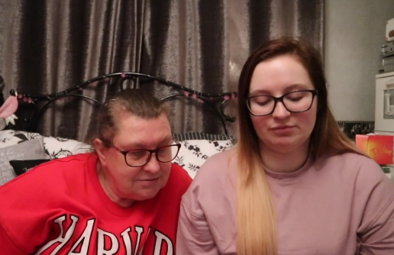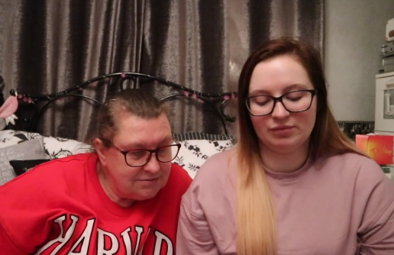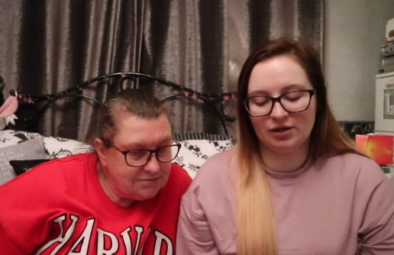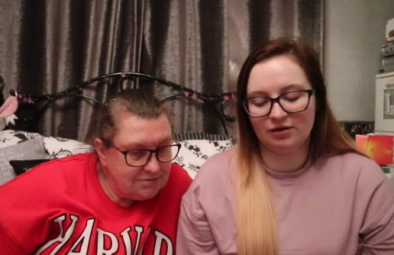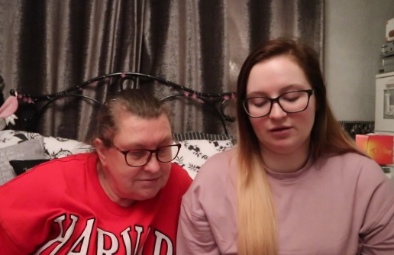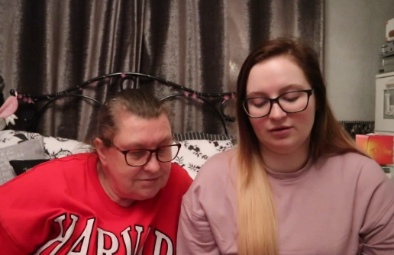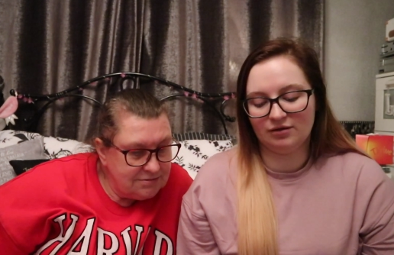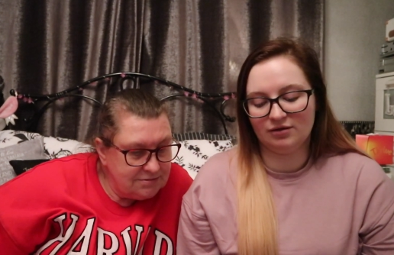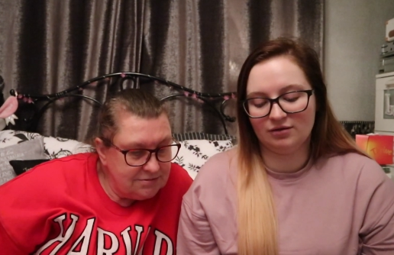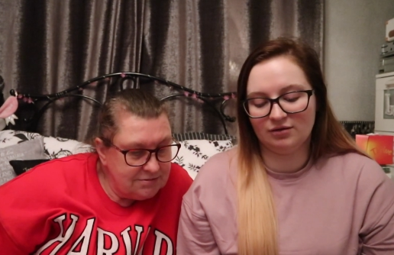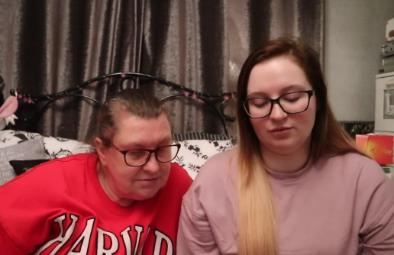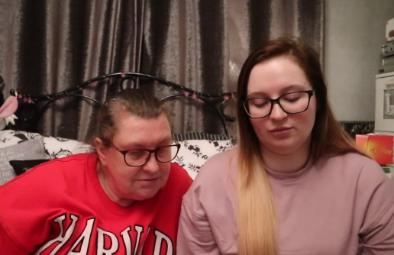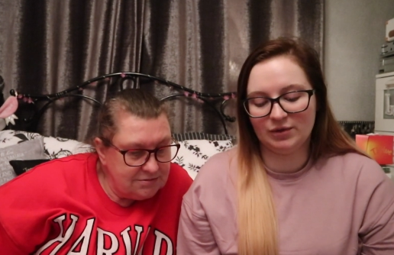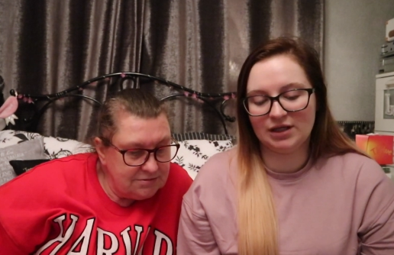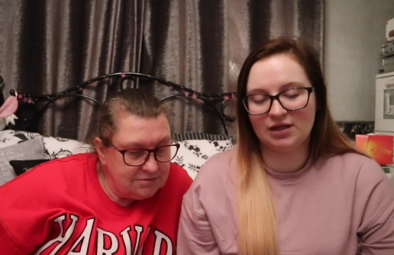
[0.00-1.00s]
Speaker 1: but
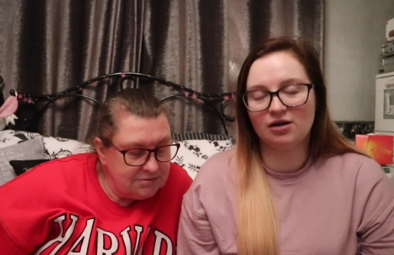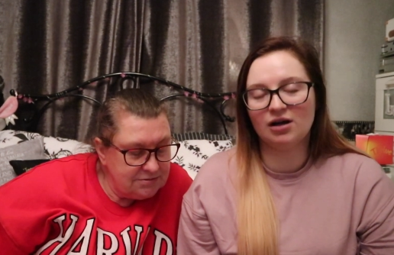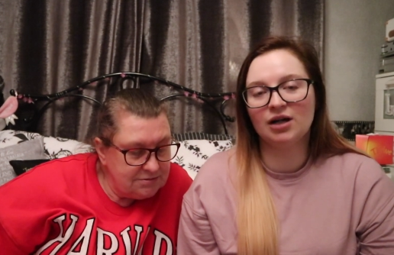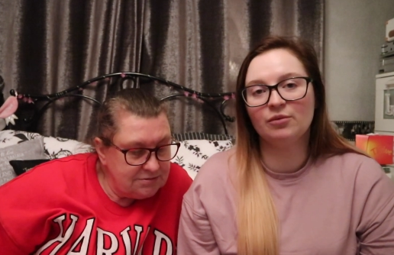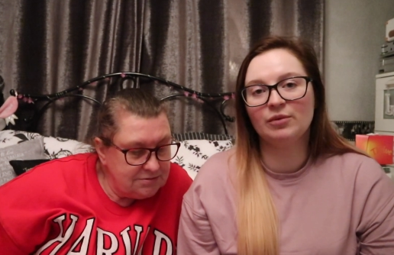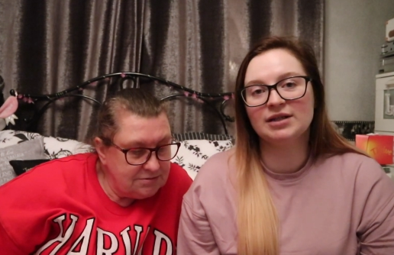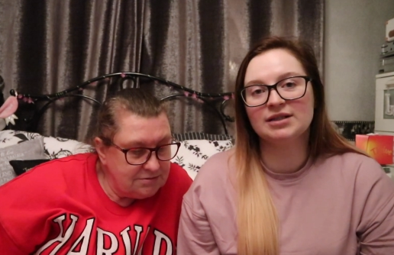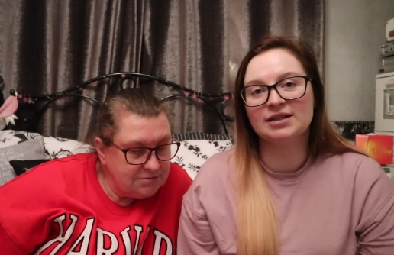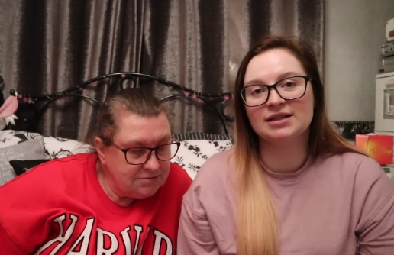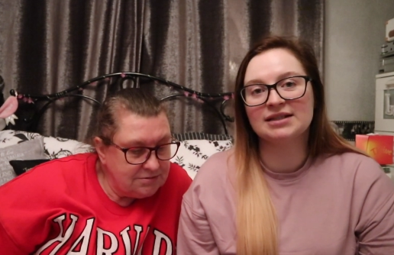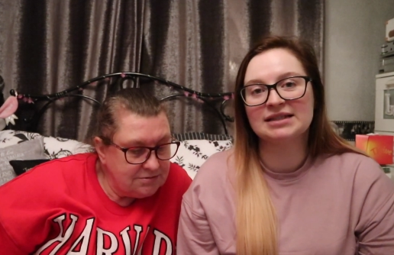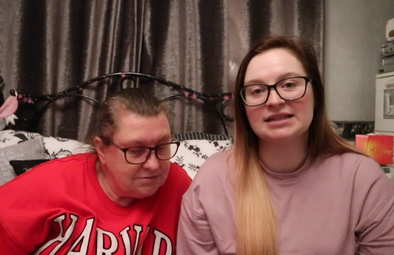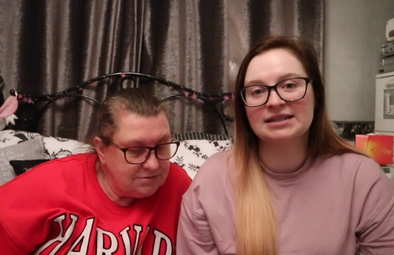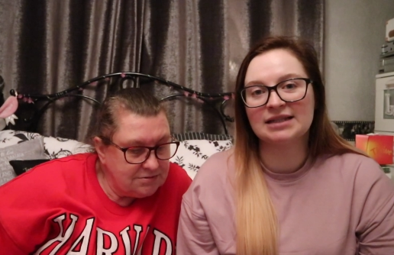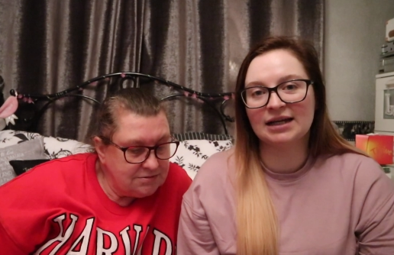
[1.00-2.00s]
we kind of went to the
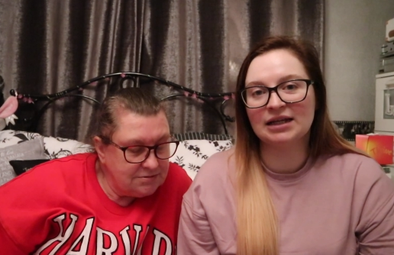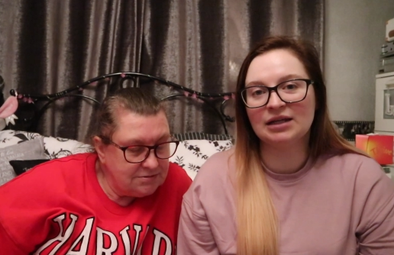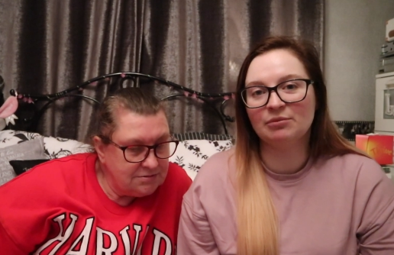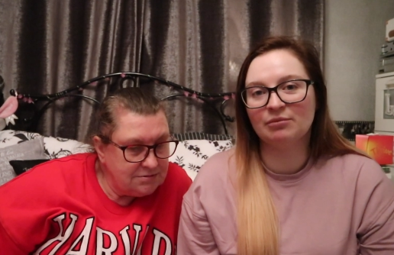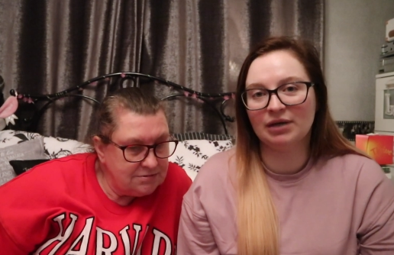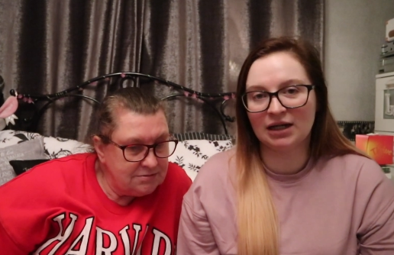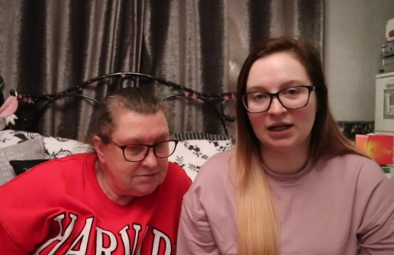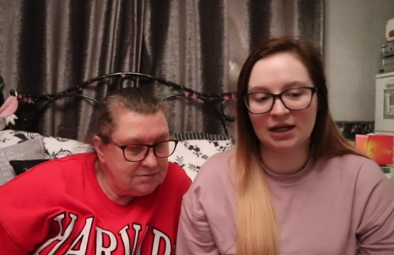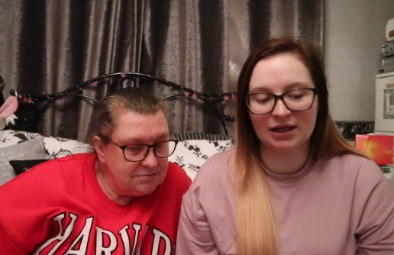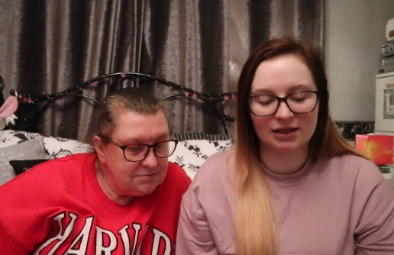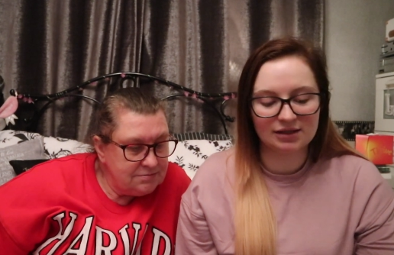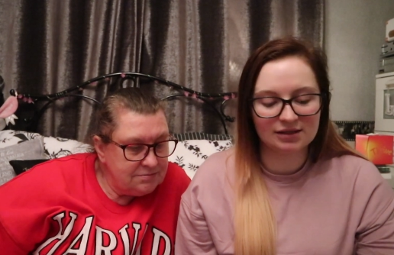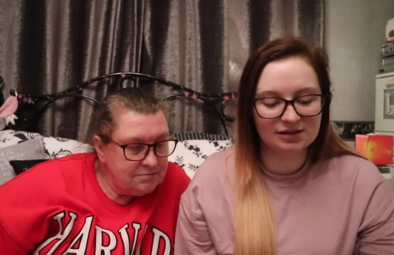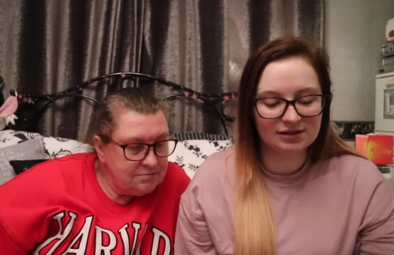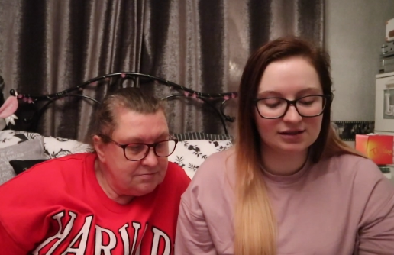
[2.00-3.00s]
same
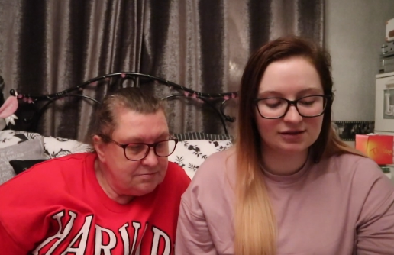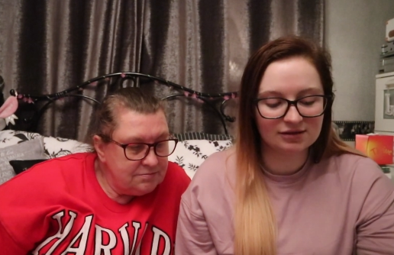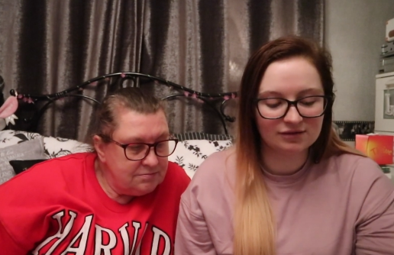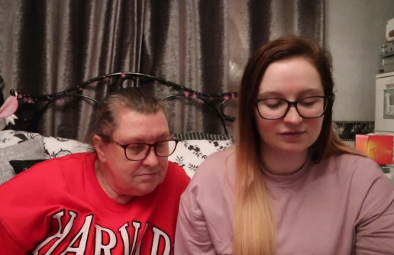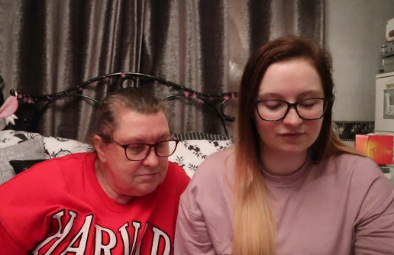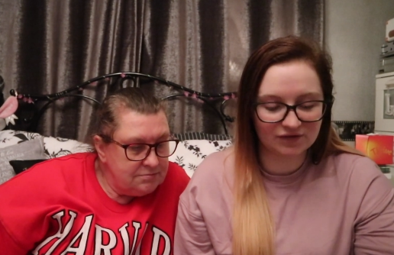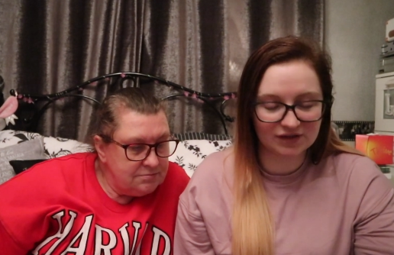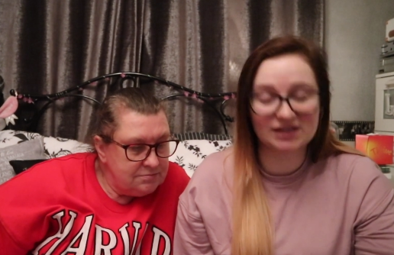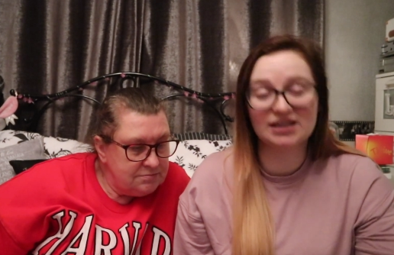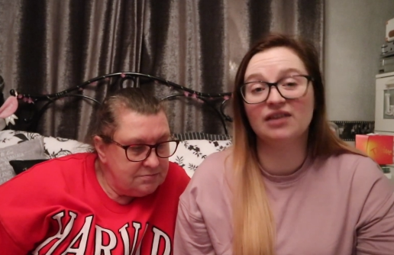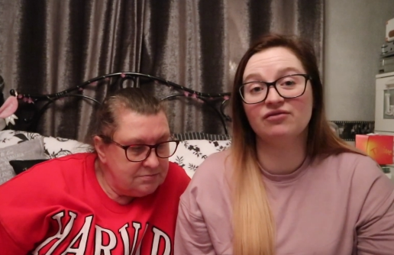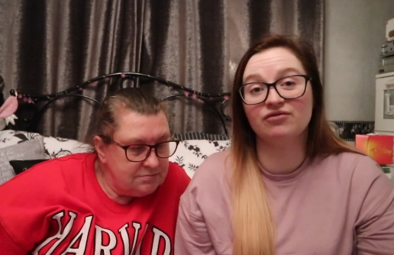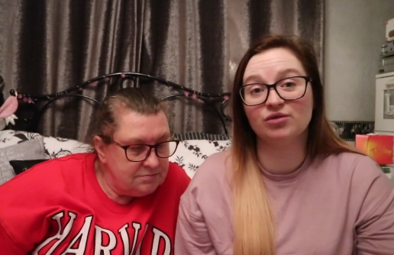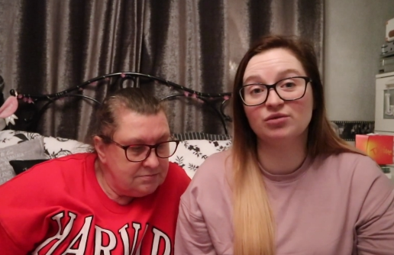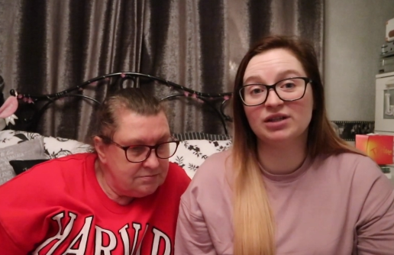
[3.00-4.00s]
place for
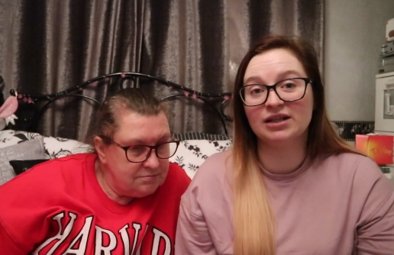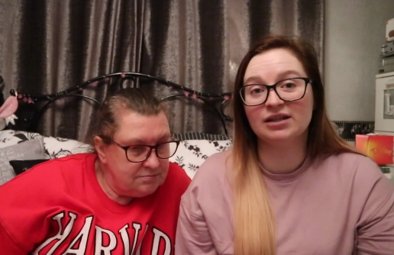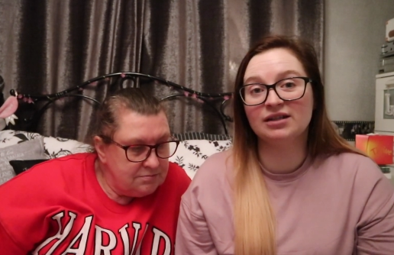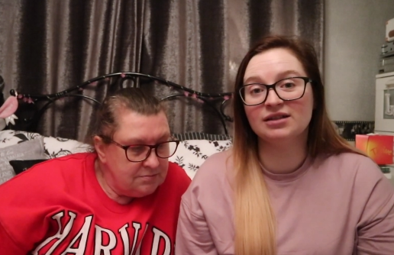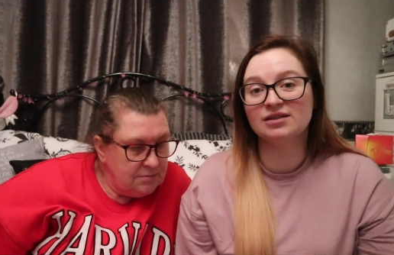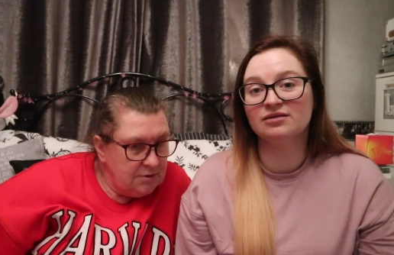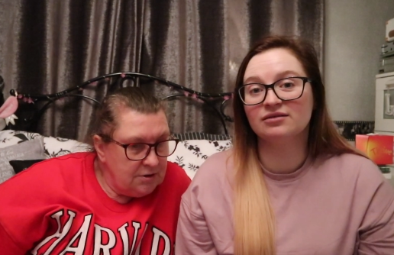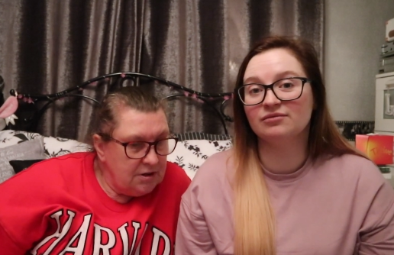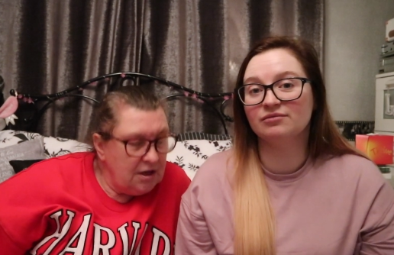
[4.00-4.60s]
several years.